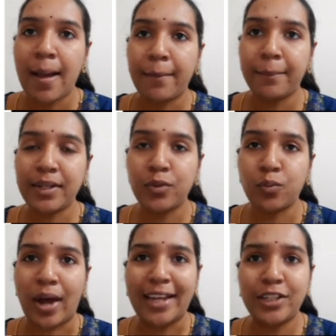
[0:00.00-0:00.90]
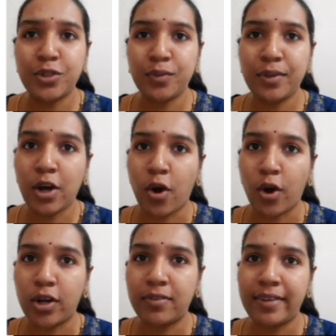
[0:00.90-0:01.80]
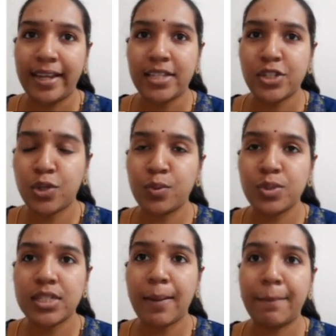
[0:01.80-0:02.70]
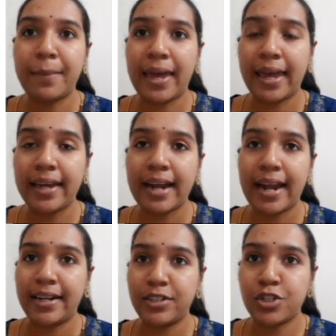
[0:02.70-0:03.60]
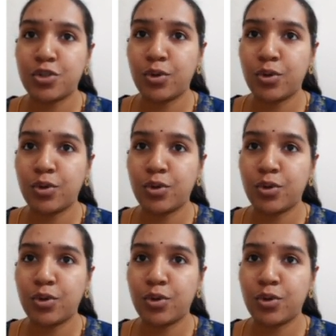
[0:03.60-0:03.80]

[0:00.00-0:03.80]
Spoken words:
But why do we always use the bare ends to